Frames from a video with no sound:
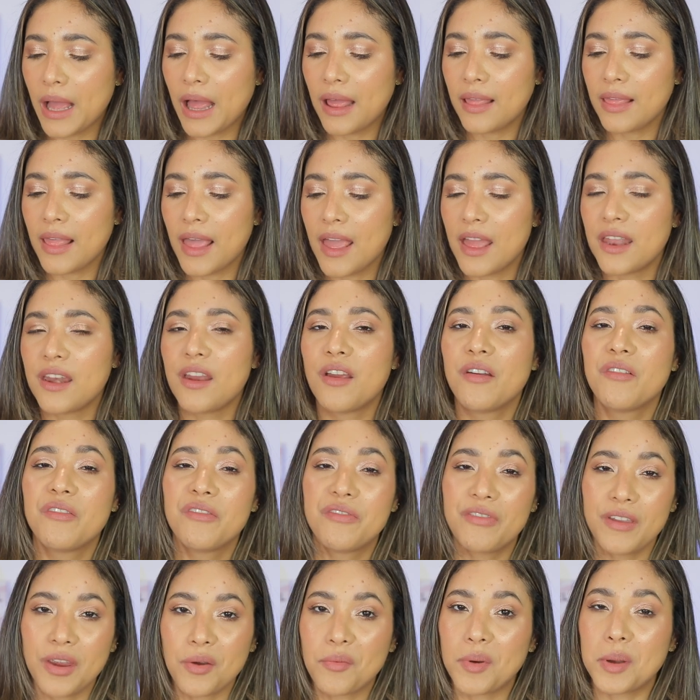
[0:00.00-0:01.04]

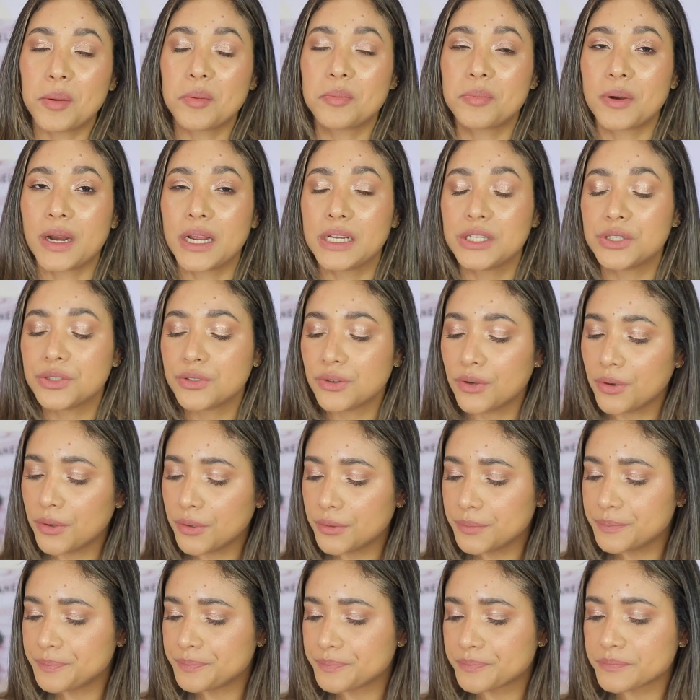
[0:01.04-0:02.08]
palette, very bright
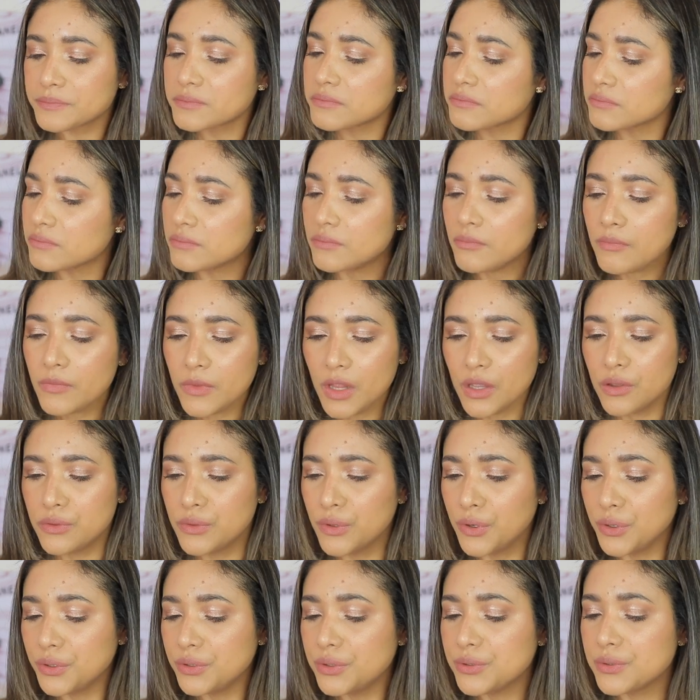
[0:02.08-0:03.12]
though.
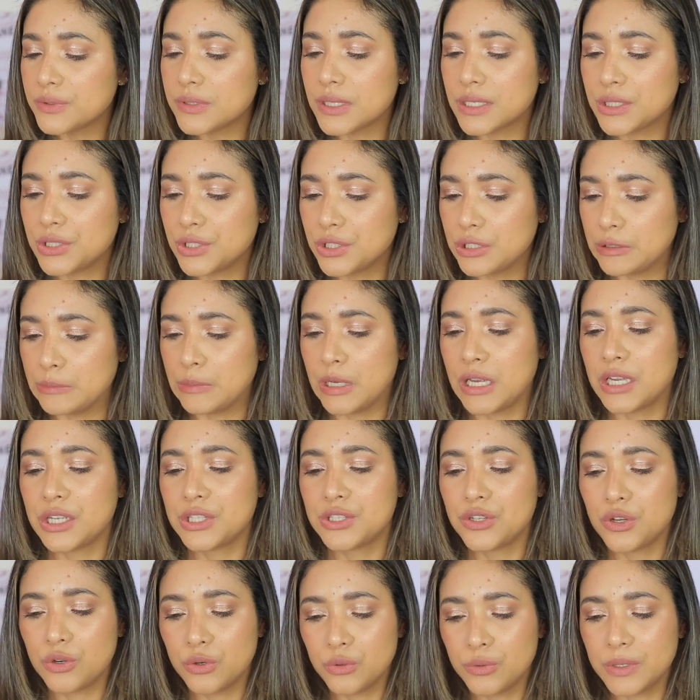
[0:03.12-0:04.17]
Don't use it too
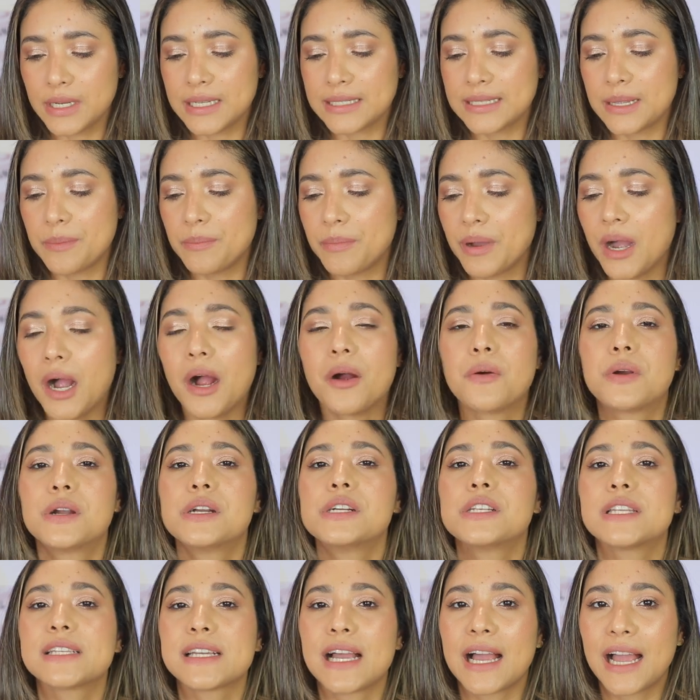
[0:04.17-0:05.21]
much. Huda's
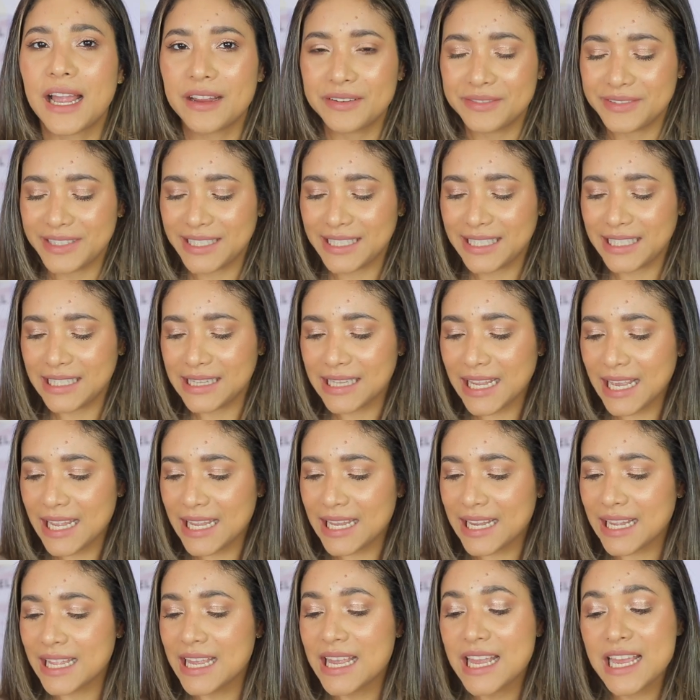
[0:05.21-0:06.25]
Empowered, I really
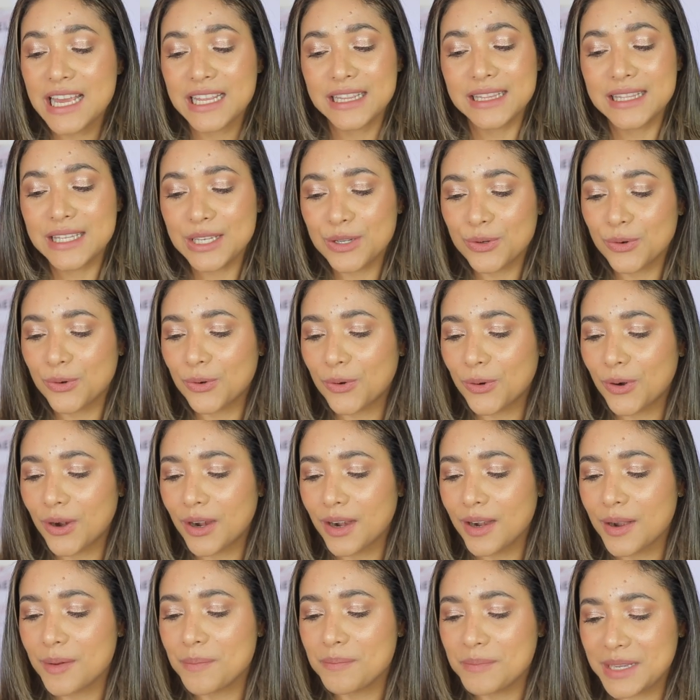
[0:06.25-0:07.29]
like.
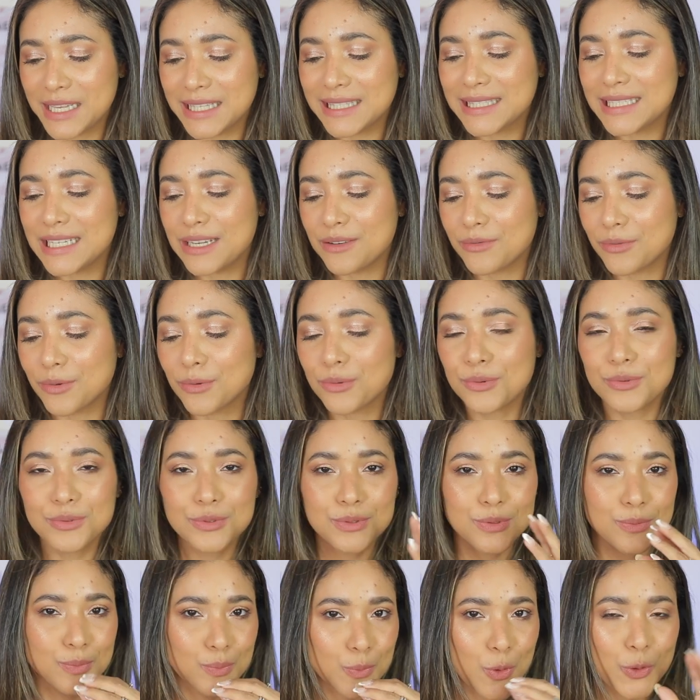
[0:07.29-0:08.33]
Dior Minty
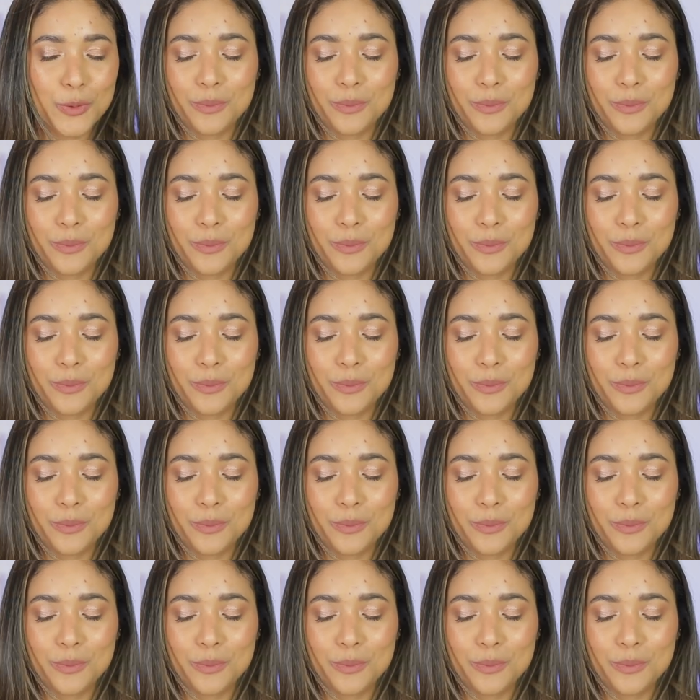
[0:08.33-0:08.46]
Rose,